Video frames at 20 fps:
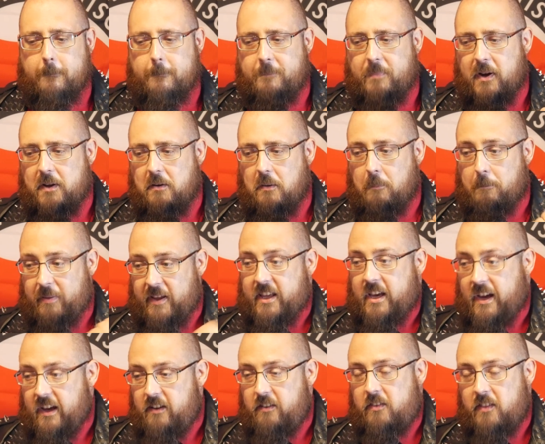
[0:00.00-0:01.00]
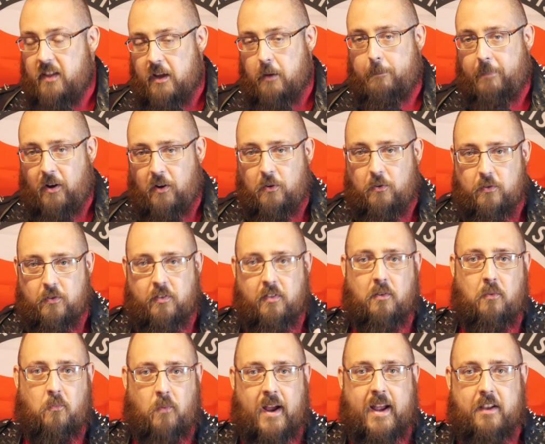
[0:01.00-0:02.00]
But because they oppose the
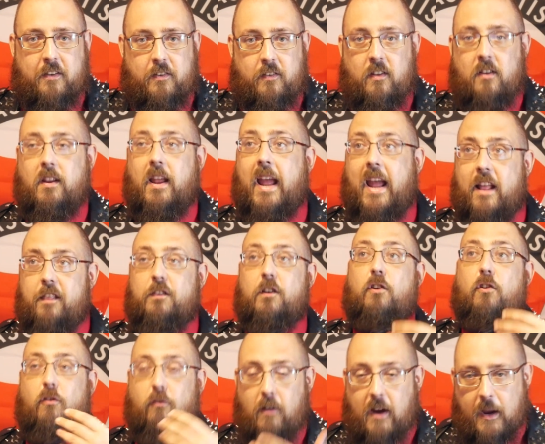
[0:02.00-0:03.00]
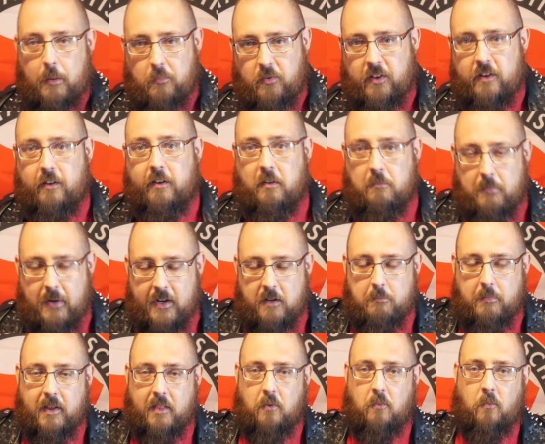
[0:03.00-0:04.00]
West and the crimes that are committed
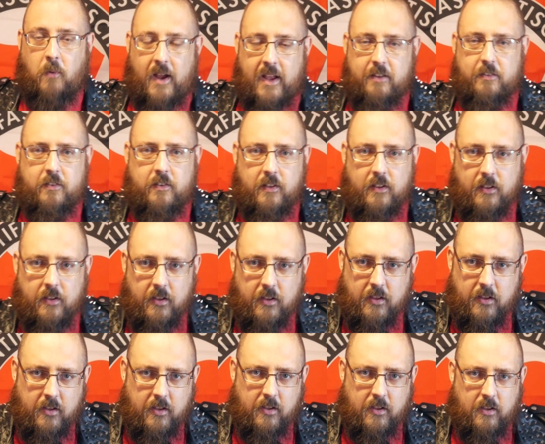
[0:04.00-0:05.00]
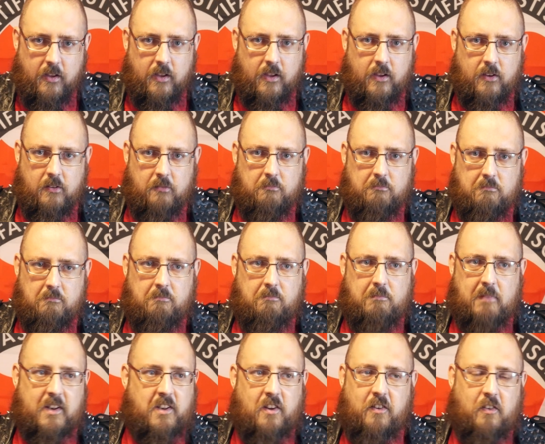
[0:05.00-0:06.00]
by the West,
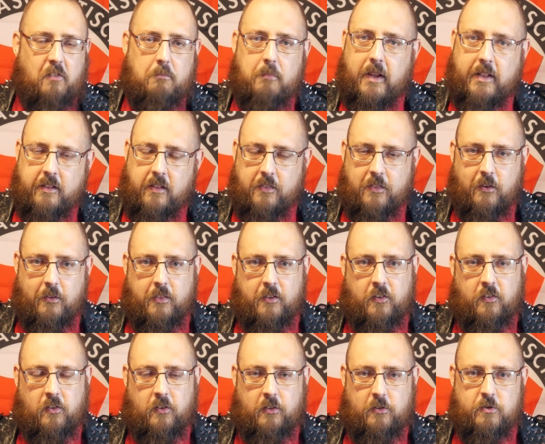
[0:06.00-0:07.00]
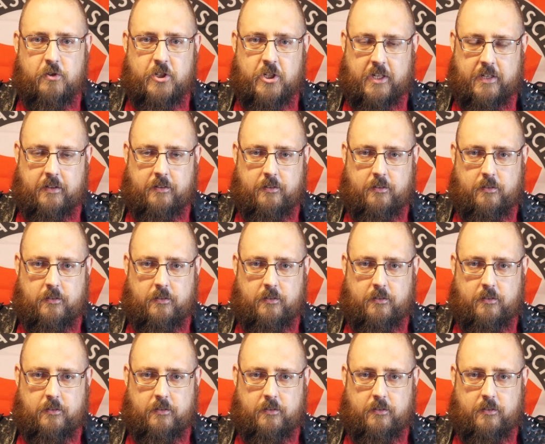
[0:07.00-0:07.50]
that doesn't mean that they're the solution.